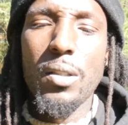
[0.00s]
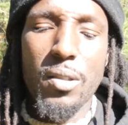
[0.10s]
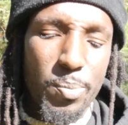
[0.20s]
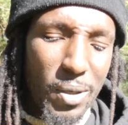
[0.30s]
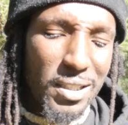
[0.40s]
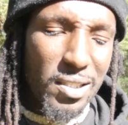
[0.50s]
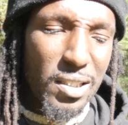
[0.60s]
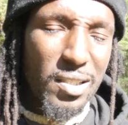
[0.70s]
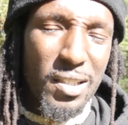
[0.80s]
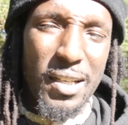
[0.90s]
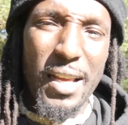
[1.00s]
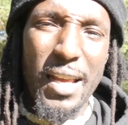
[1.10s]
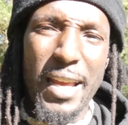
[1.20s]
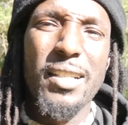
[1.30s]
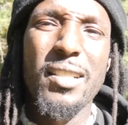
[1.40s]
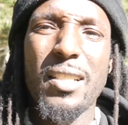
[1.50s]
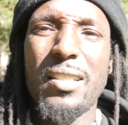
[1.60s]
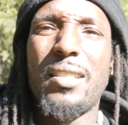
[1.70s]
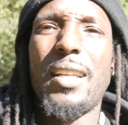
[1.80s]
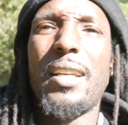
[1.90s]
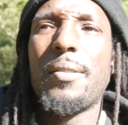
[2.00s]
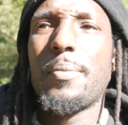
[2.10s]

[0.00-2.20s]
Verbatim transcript: to process and access that.